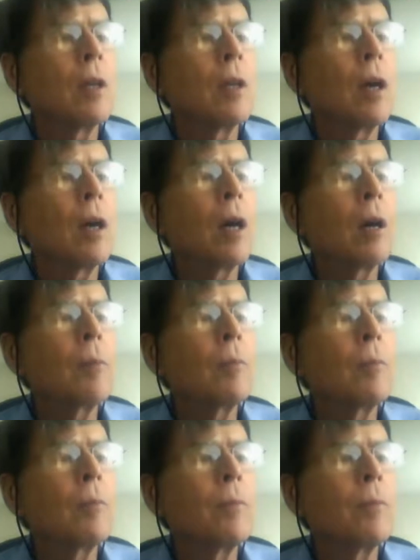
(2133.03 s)

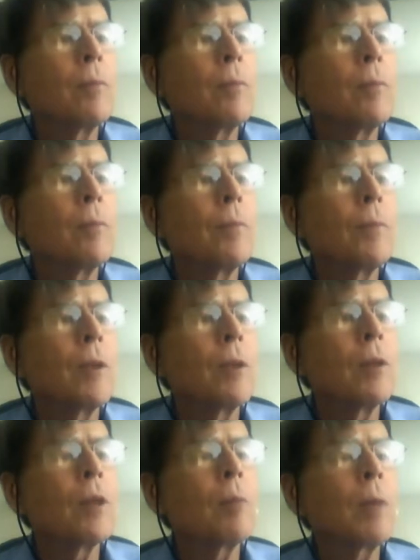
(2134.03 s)

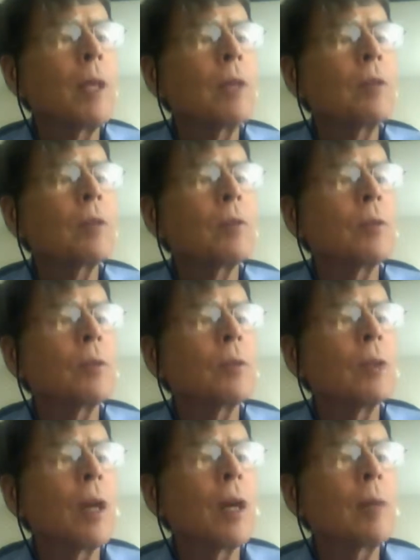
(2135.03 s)
There are many different
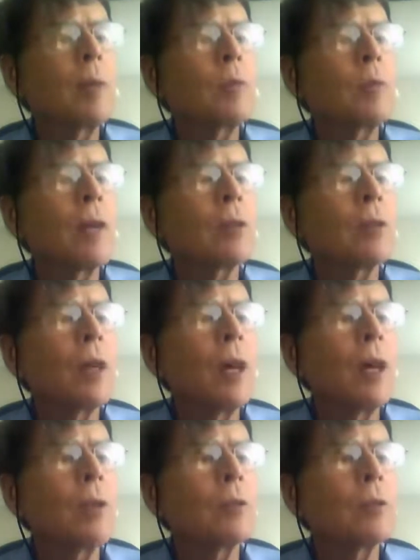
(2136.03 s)
types of
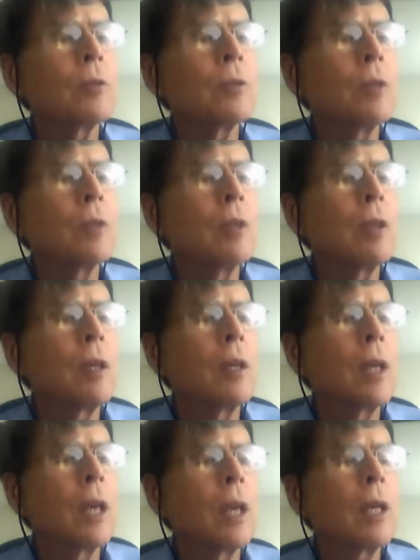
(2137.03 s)
exiles,
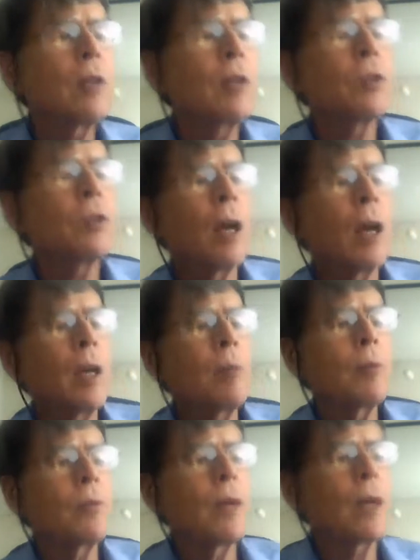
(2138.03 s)
and each type
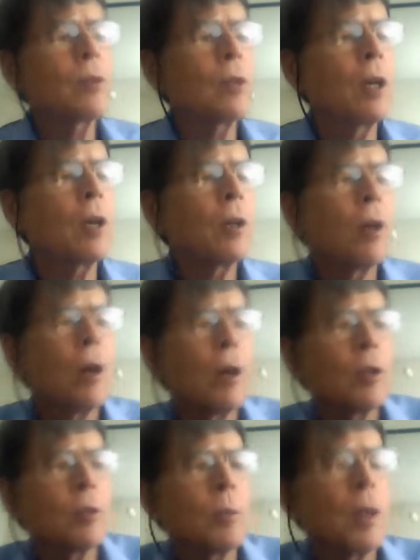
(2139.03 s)
of exile
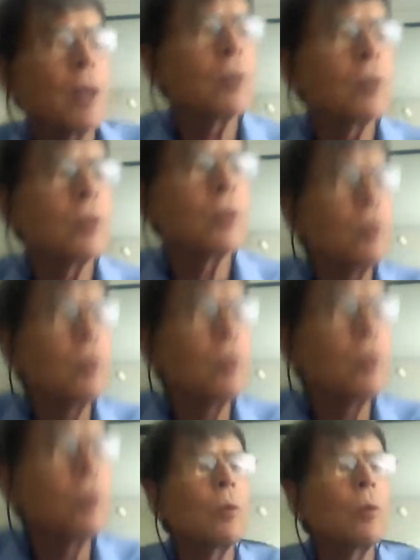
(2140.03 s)
corresponds to a
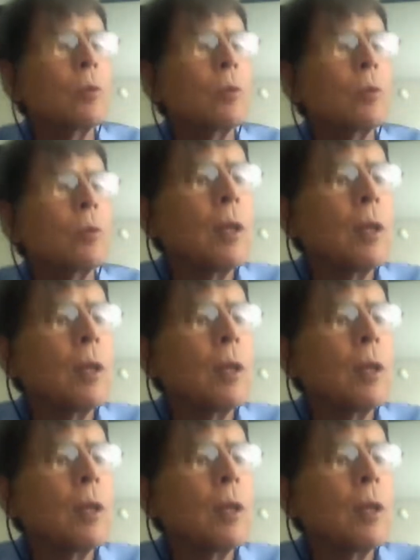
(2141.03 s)
wound.